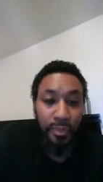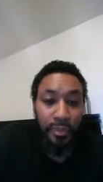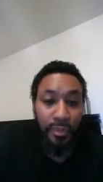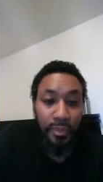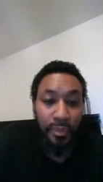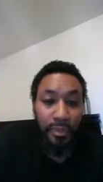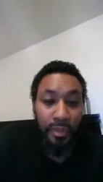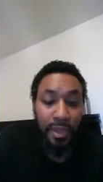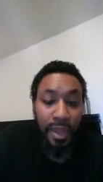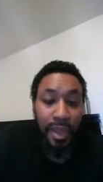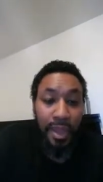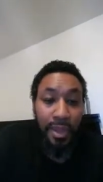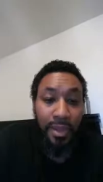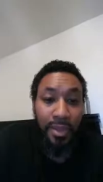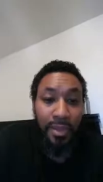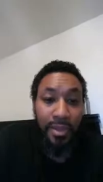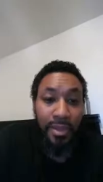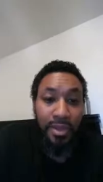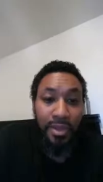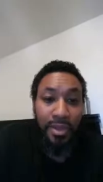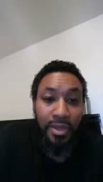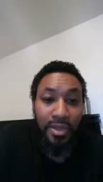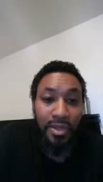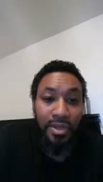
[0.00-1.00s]
Okay?
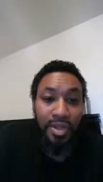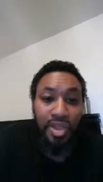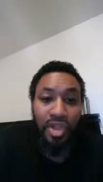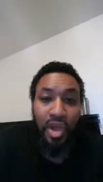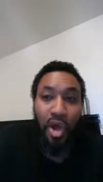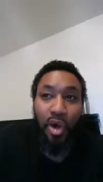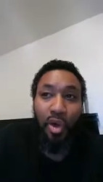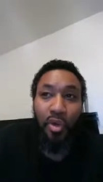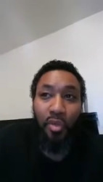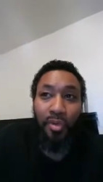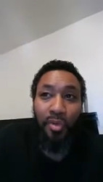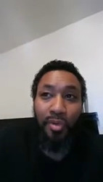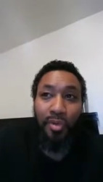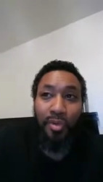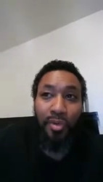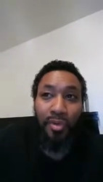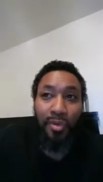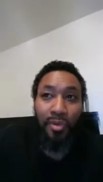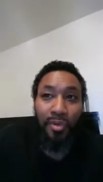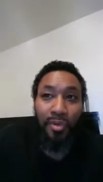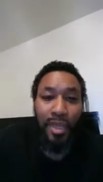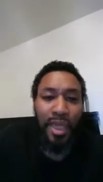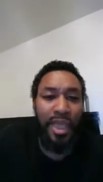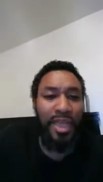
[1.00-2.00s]
So,
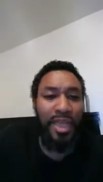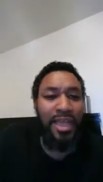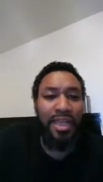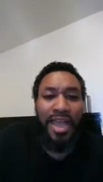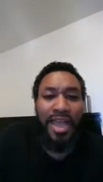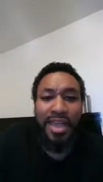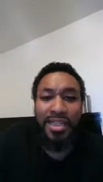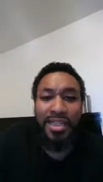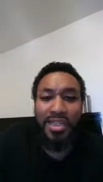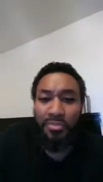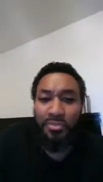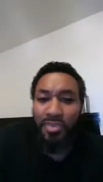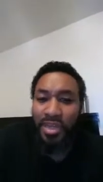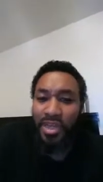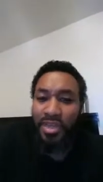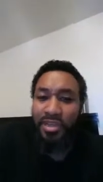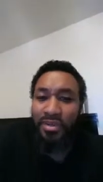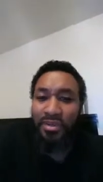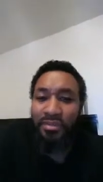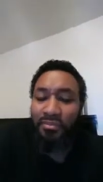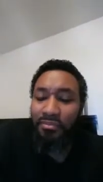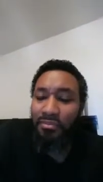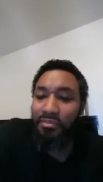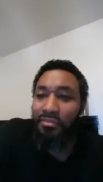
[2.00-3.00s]
it looked like to
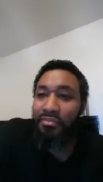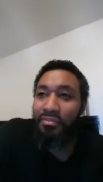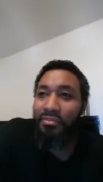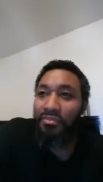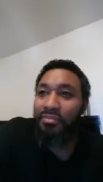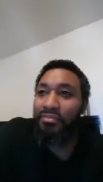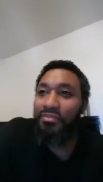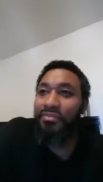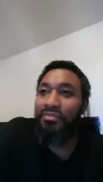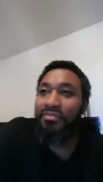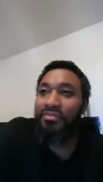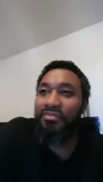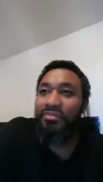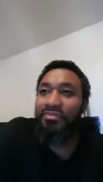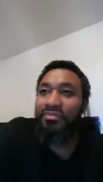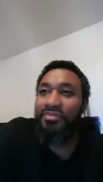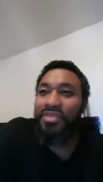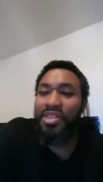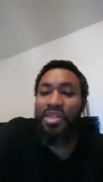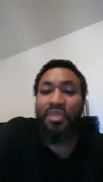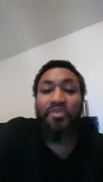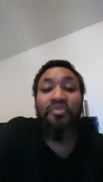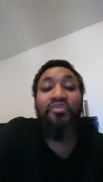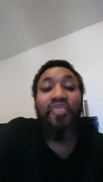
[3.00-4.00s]
me
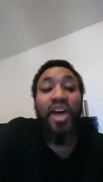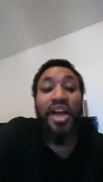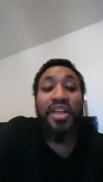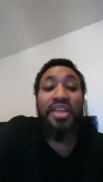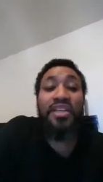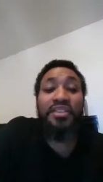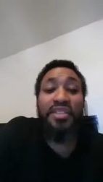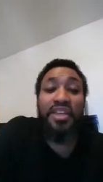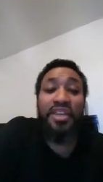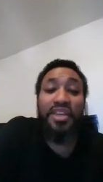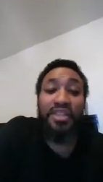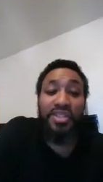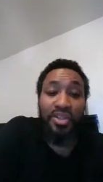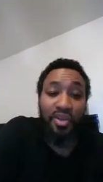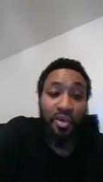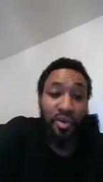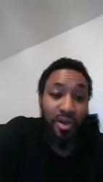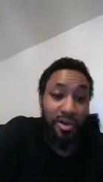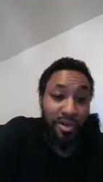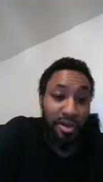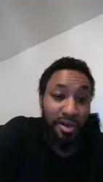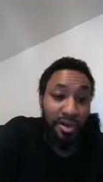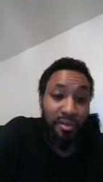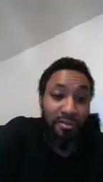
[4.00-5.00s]
some funny thing is
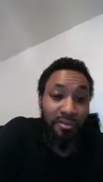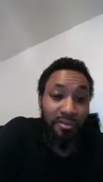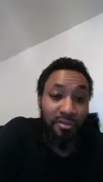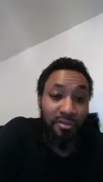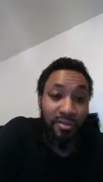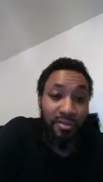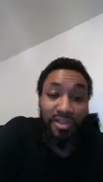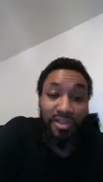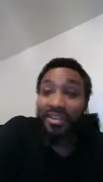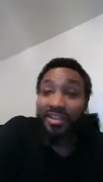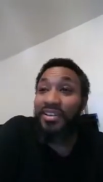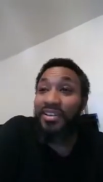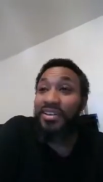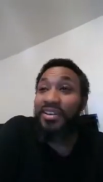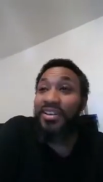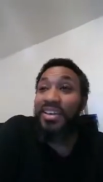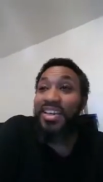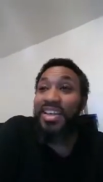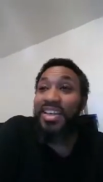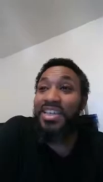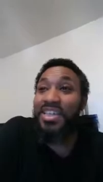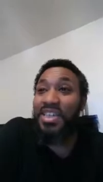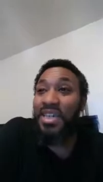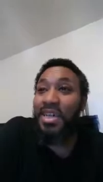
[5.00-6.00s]
going on.
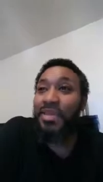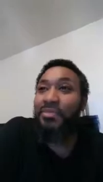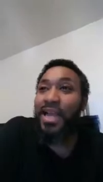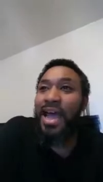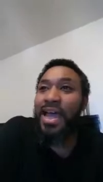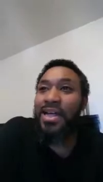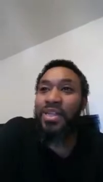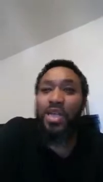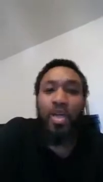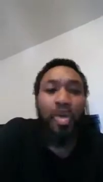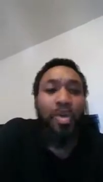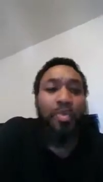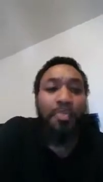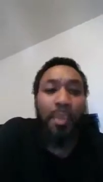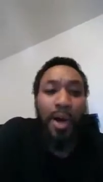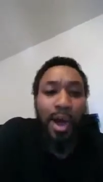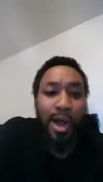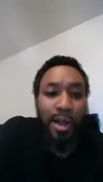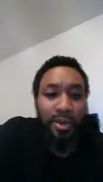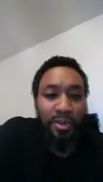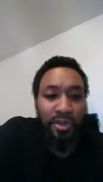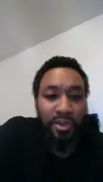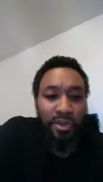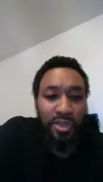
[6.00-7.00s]
it seemed like two
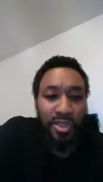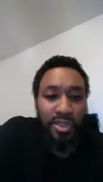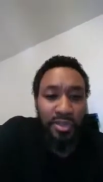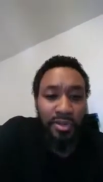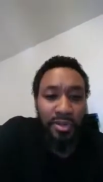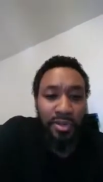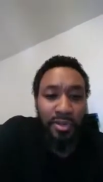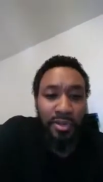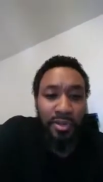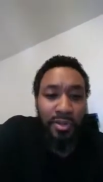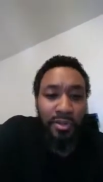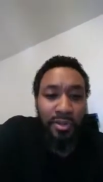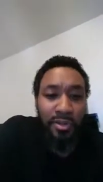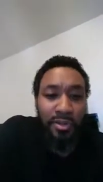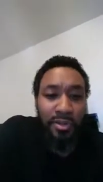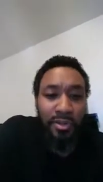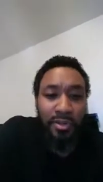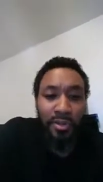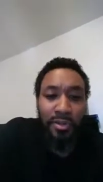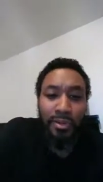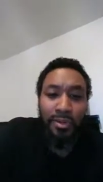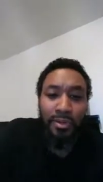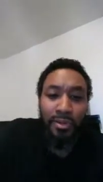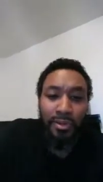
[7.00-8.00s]
partners
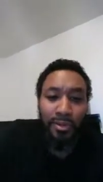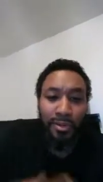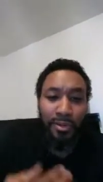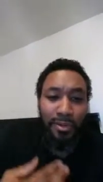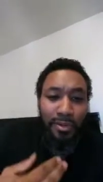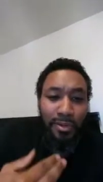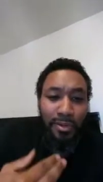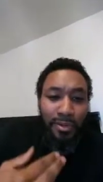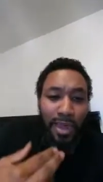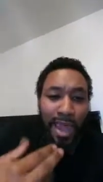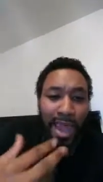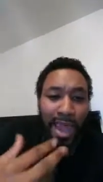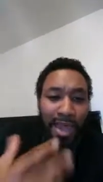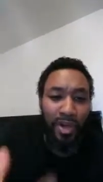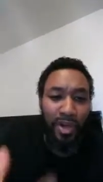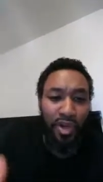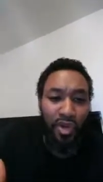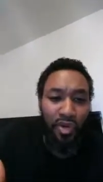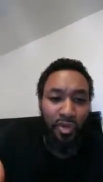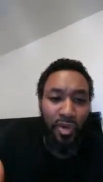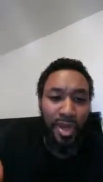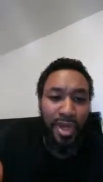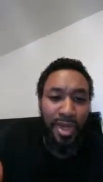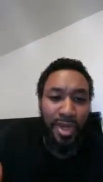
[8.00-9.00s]
had
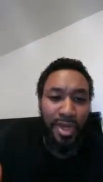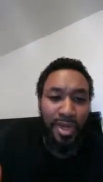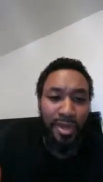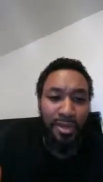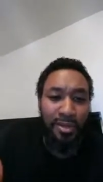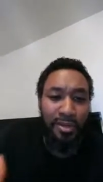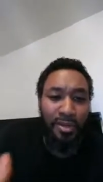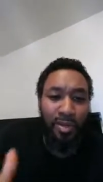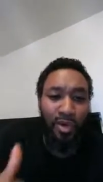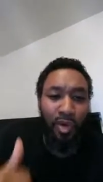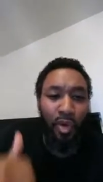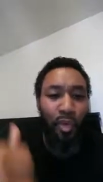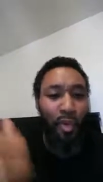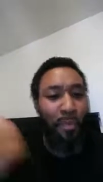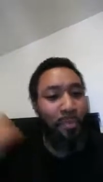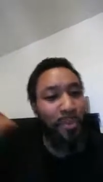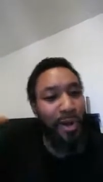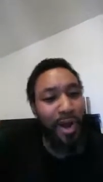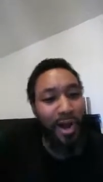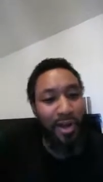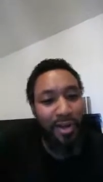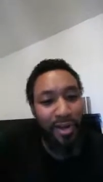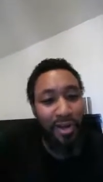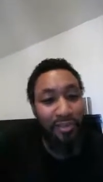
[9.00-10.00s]
agreed, who were
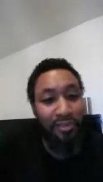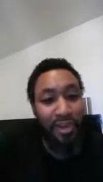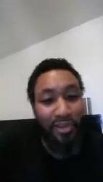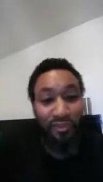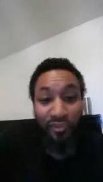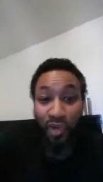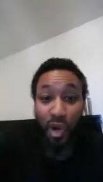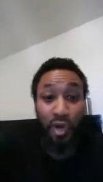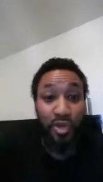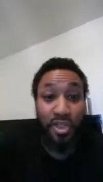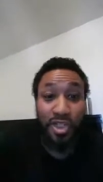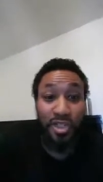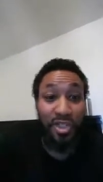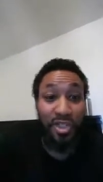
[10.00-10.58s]
part of at first the